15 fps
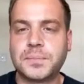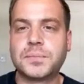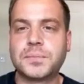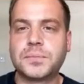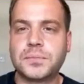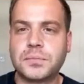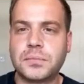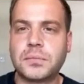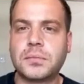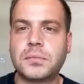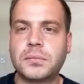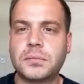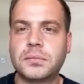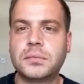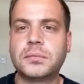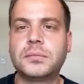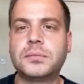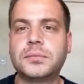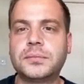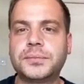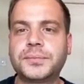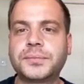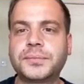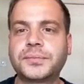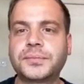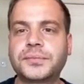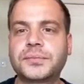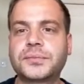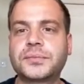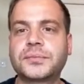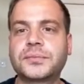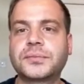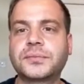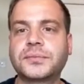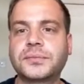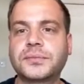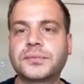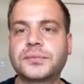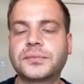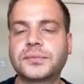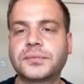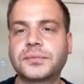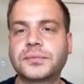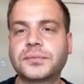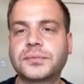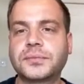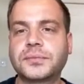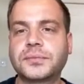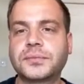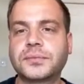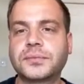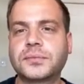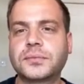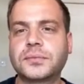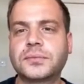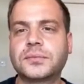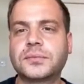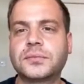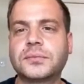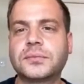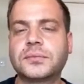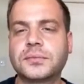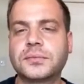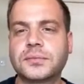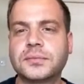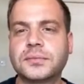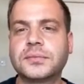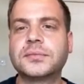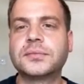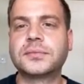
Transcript: The person shown says nothing.